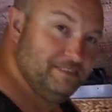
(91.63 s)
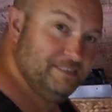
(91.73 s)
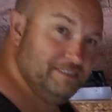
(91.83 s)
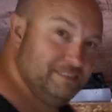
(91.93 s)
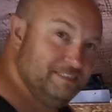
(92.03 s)

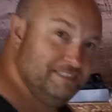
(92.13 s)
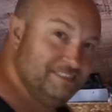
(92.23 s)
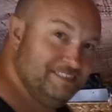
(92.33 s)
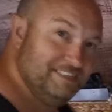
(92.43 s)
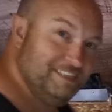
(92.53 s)
so many
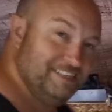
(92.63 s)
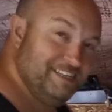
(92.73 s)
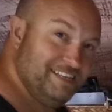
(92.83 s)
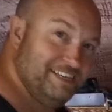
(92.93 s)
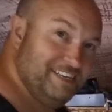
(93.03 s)
times
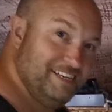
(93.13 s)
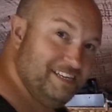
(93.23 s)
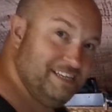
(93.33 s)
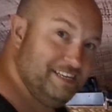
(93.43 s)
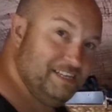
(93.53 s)

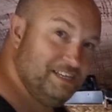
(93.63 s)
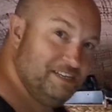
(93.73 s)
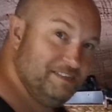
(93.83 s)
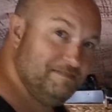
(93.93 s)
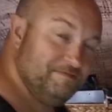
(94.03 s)
and it's
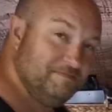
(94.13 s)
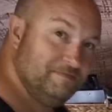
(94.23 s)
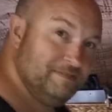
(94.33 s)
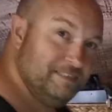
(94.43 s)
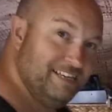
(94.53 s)
still
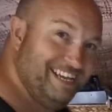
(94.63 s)
going.